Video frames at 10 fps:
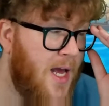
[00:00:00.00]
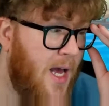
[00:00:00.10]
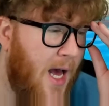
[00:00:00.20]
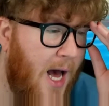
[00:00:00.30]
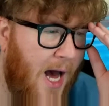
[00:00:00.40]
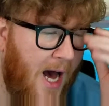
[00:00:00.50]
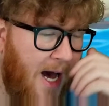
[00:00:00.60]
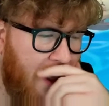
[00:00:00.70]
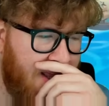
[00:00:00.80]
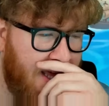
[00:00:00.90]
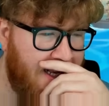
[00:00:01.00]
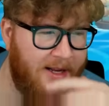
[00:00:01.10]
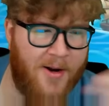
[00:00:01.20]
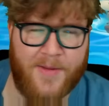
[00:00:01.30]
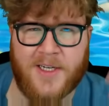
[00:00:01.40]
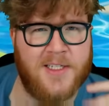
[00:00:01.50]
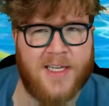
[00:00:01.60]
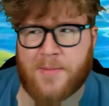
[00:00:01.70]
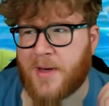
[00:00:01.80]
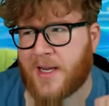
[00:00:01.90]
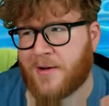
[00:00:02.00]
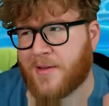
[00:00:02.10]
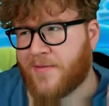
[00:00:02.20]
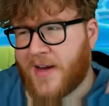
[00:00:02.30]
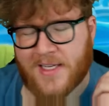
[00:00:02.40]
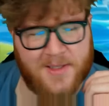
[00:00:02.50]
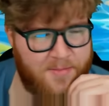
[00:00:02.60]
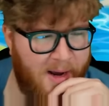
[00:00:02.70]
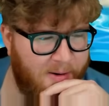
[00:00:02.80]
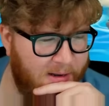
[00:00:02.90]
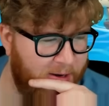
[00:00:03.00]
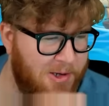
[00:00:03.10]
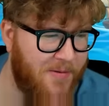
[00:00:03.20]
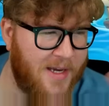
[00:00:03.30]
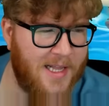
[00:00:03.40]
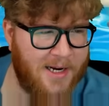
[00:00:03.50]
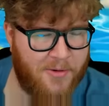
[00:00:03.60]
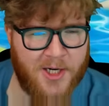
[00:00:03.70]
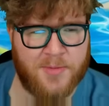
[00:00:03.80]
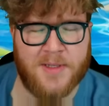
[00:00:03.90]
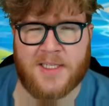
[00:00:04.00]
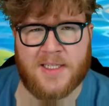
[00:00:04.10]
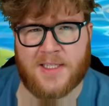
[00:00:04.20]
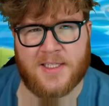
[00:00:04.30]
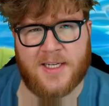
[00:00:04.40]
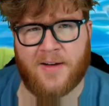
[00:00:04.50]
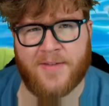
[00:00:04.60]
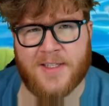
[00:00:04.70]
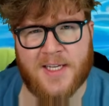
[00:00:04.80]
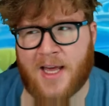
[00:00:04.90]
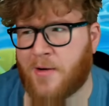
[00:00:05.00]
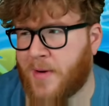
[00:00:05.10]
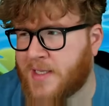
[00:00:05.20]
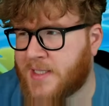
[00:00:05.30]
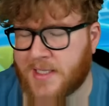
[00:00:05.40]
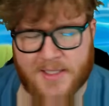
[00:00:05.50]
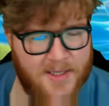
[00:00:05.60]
that, you know, they just keep hitting you in the face and pounding you, and if you get like rush minions and stuff, it's kind of wasted.